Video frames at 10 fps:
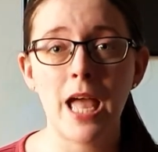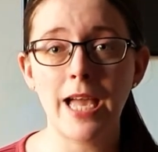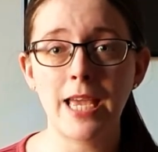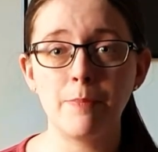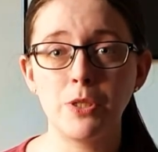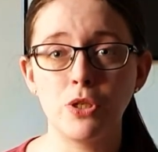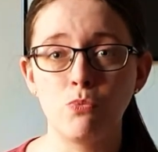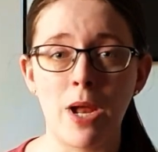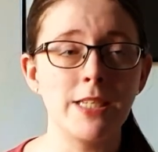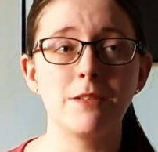I kept
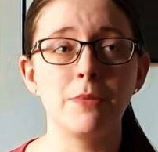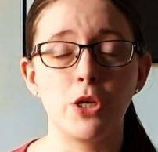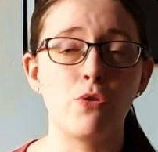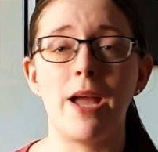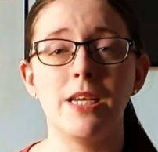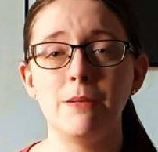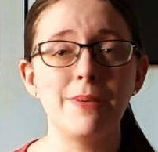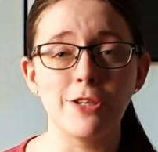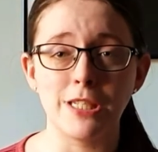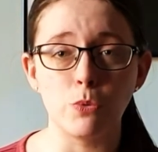randomly crying
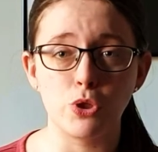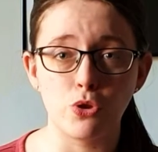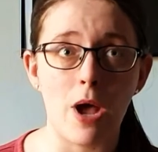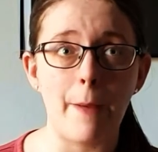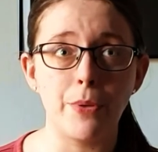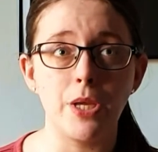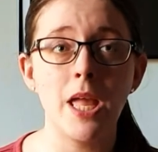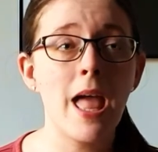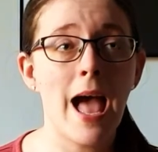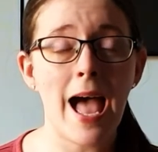because I was so happy,
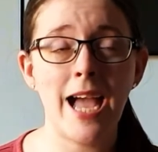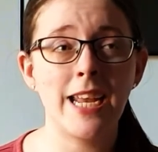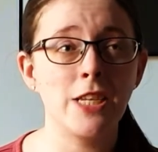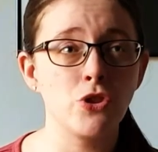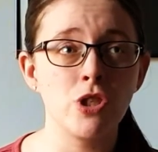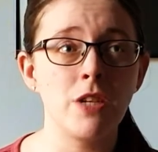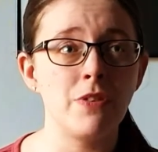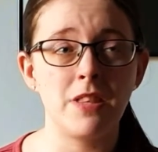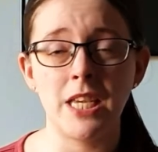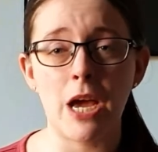and I don't
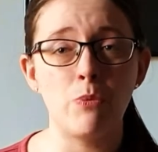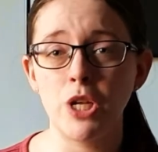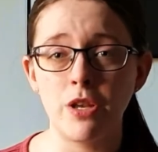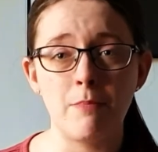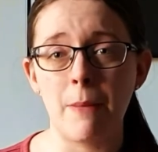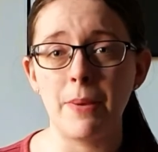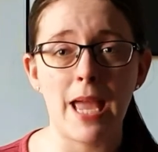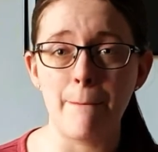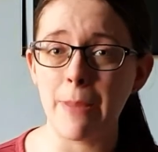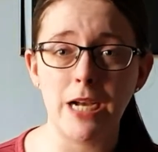even think I really remember
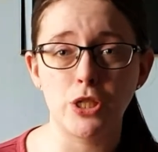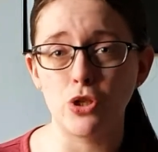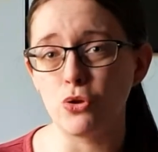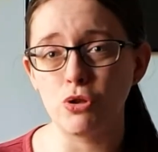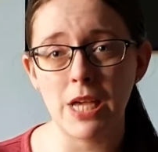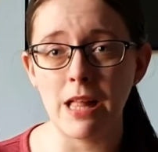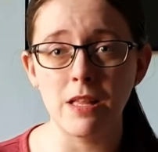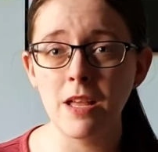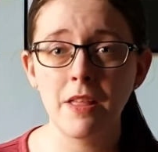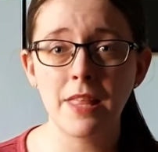getting back to the
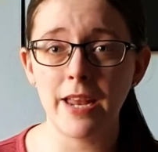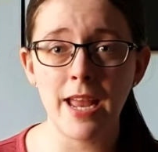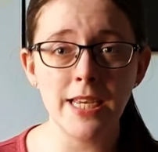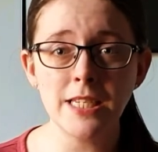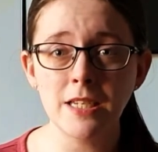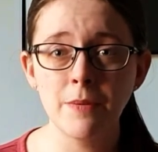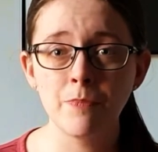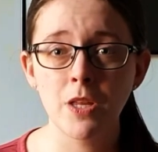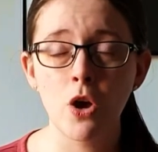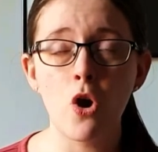hotel that night.
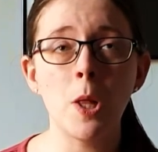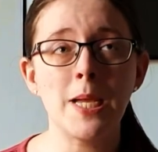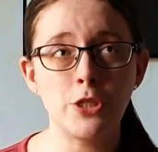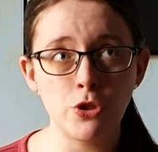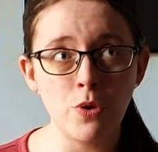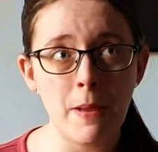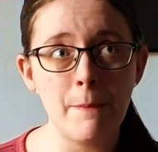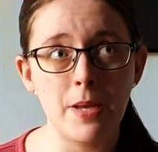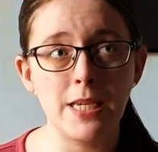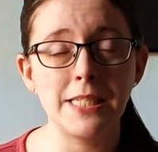All I do
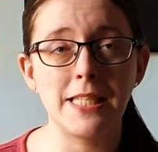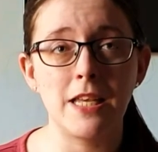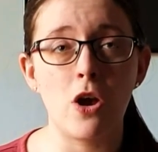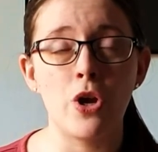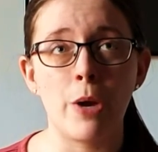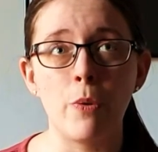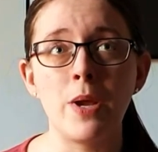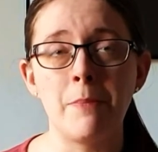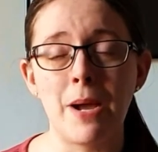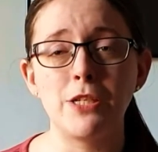remember is that on our
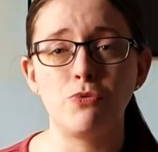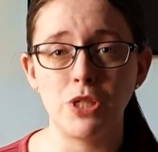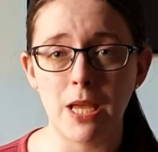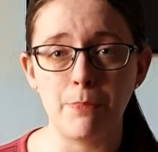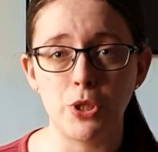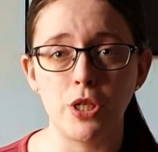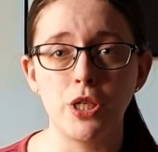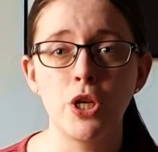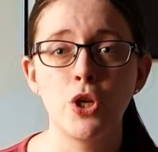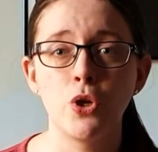way past
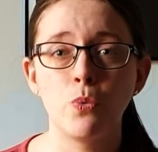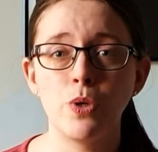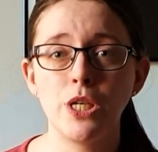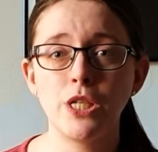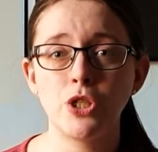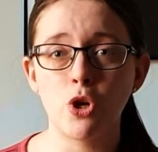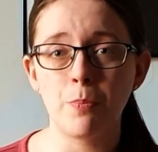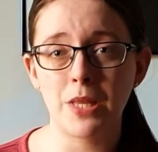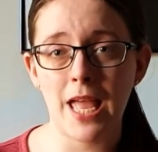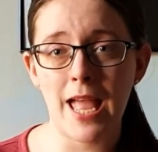reception, we
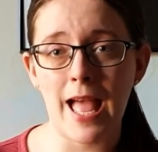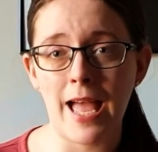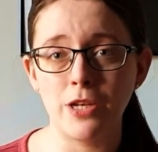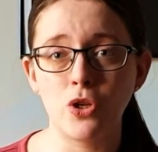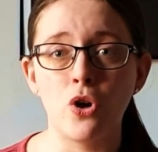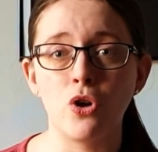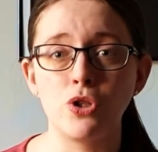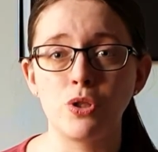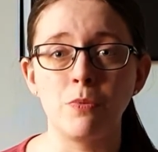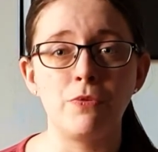stopped there and
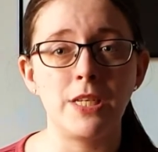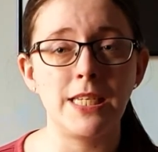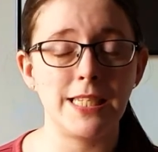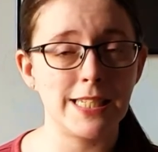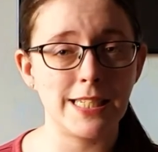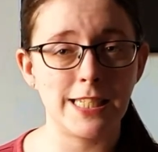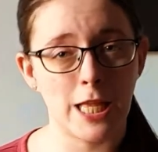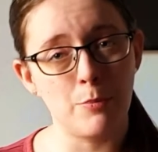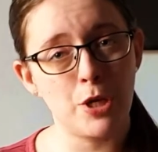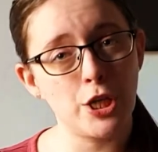got some of the Disney
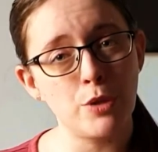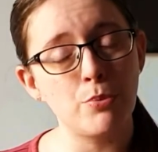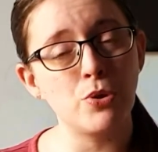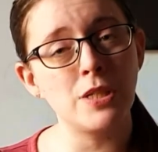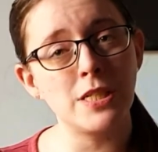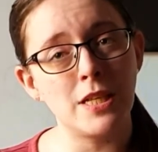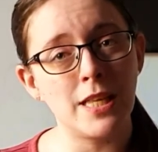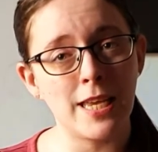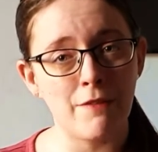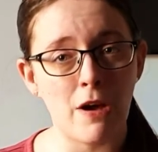celebration buttons
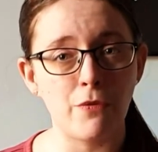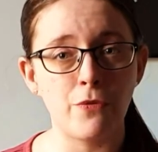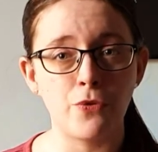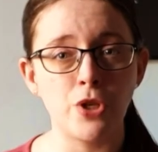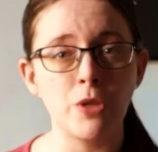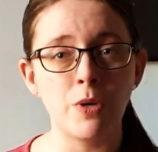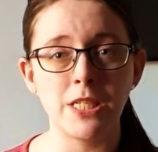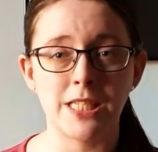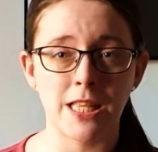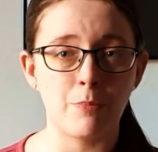that they give out for free
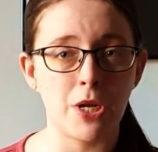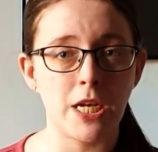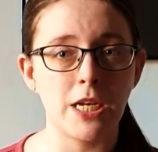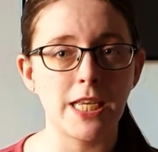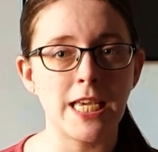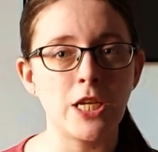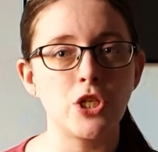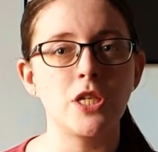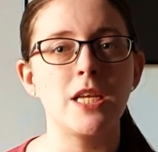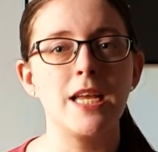when you're celebrating an
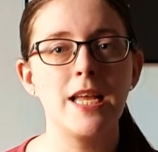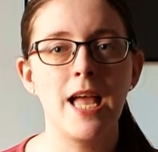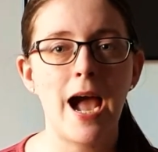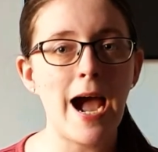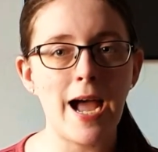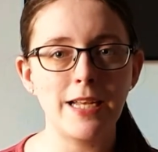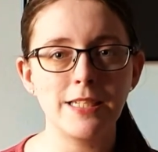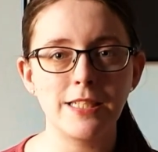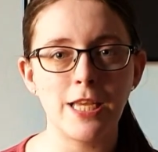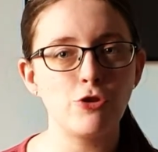occasion,
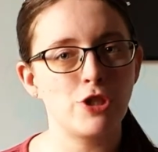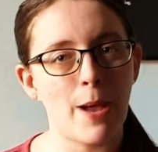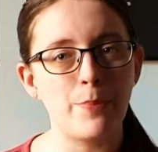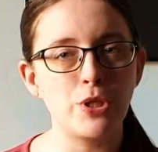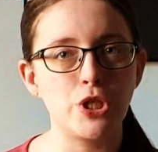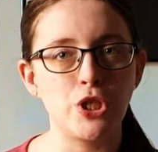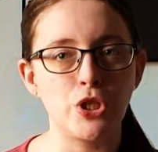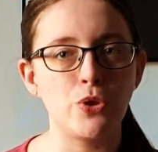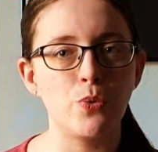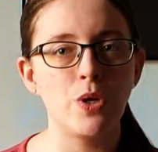and they just happened to
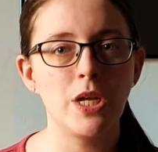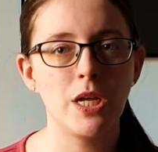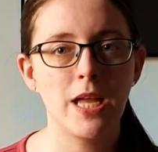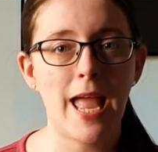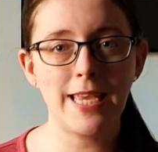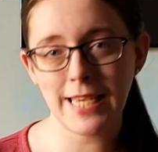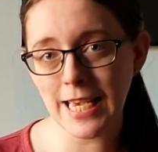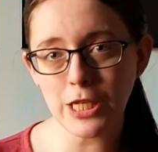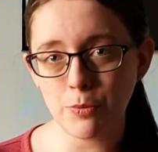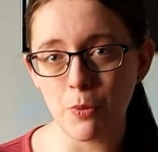do
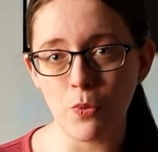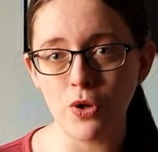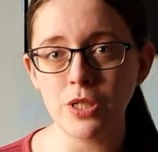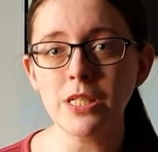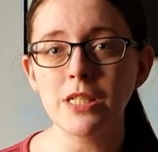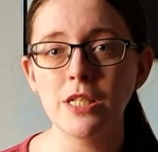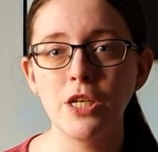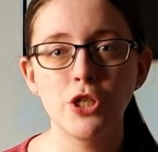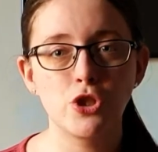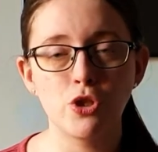engagement ones.
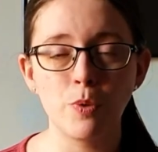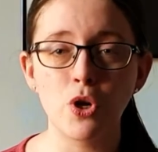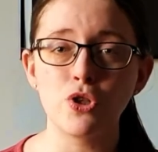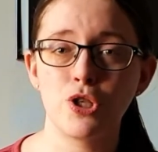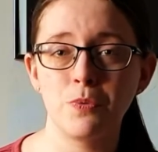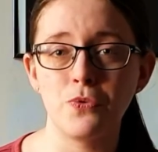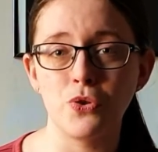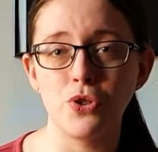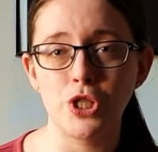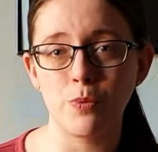So we got 2 of
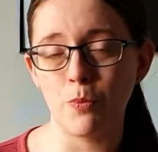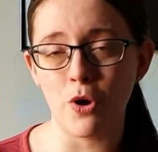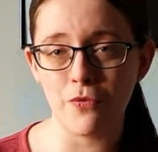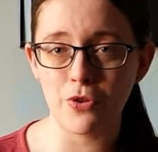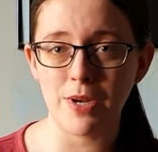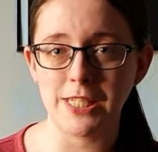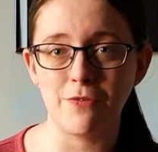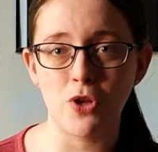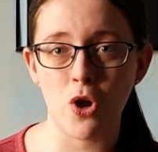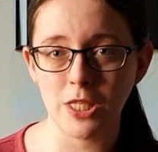those that we wore for the rest
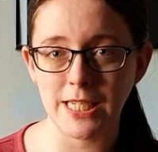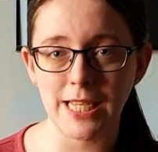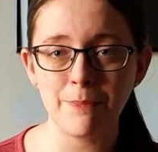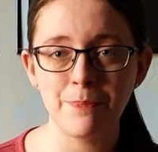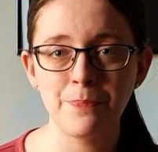of the holiday.